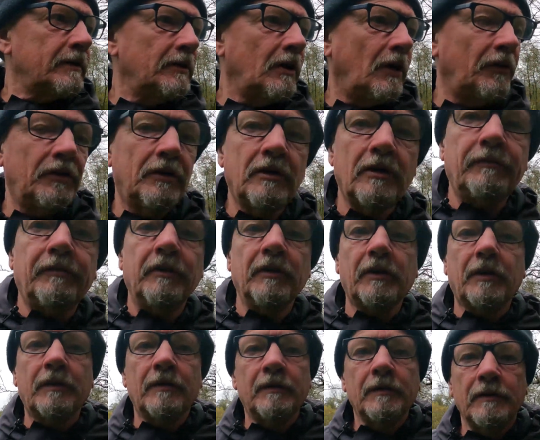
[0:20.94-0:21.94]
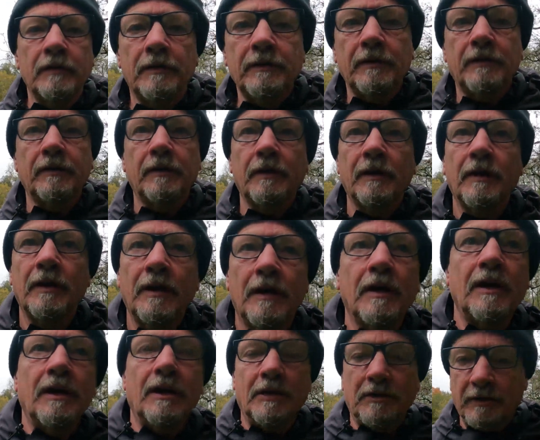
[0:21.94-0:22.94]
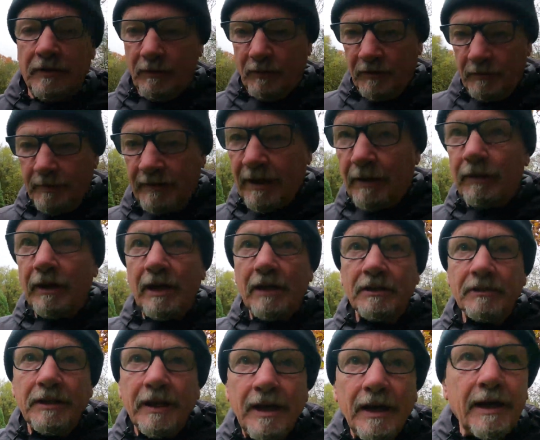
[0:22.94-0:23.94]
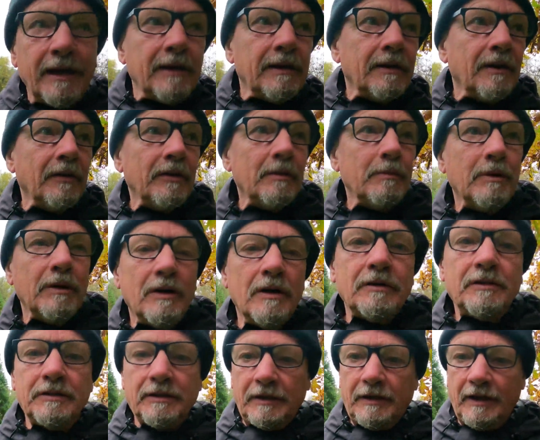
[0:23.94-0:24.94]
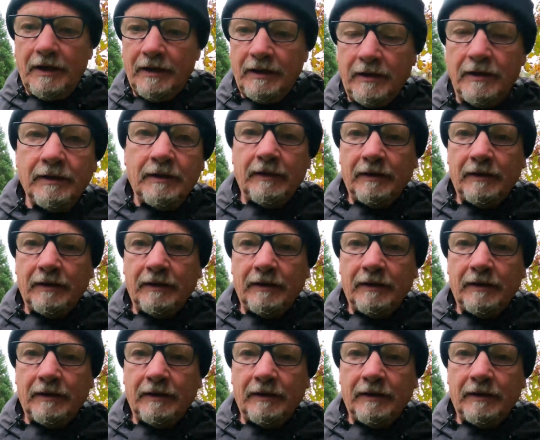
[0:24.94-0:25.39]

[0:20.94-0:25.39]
Not Norfolk, so it would have been our last day on the Broads today.